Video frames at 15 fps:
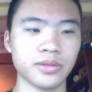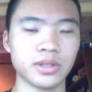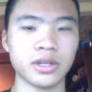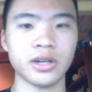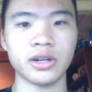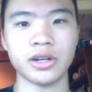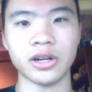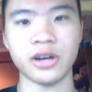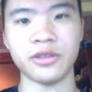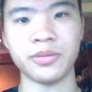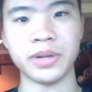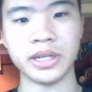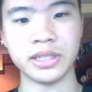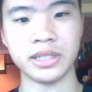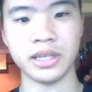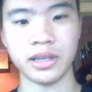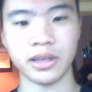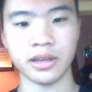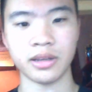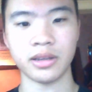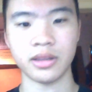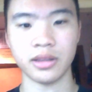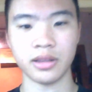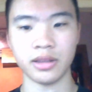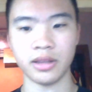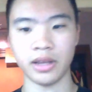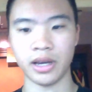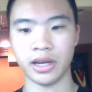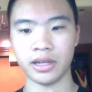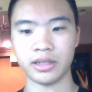start it off by saying
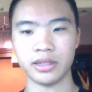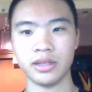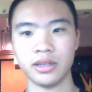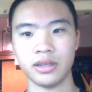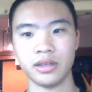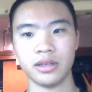that,